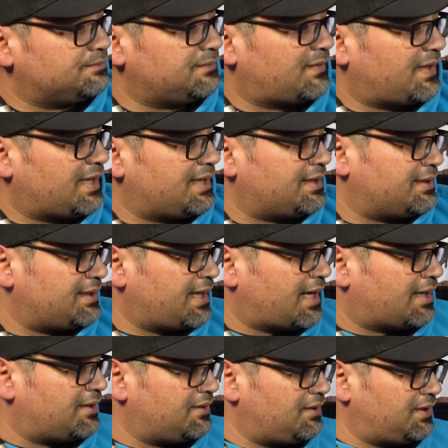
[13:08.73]
Then
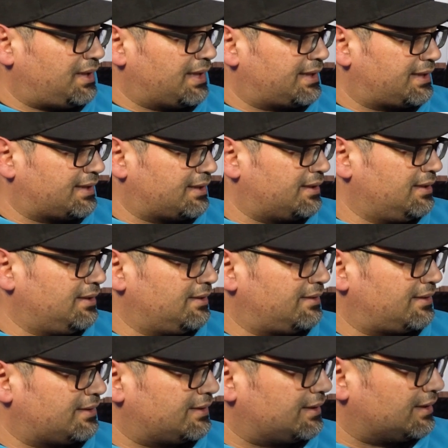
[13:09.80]
yeah, you get the
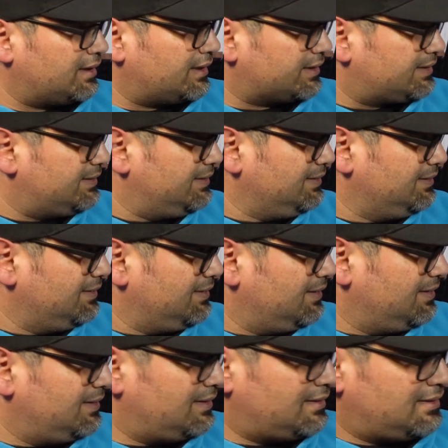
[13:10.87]
deluxe.
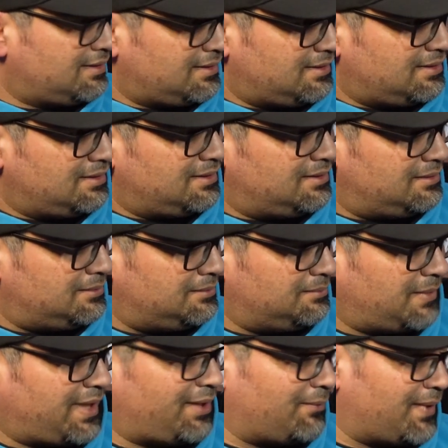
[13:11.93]

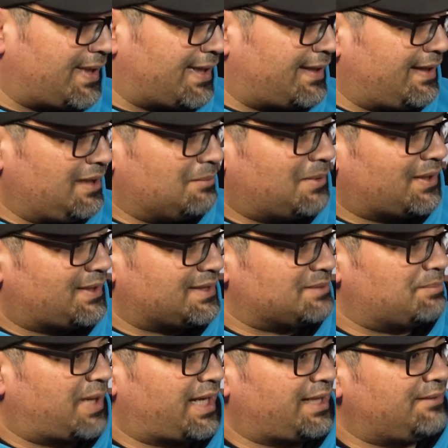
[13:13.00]
By the way, the thing about this
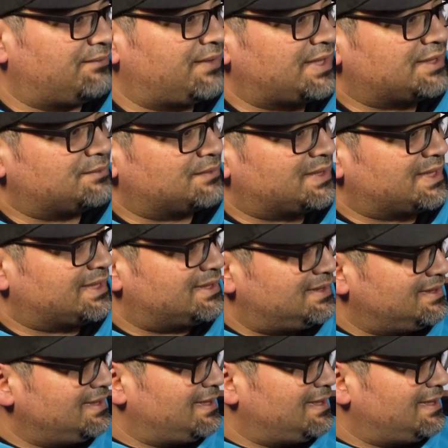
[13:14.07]
biting face one is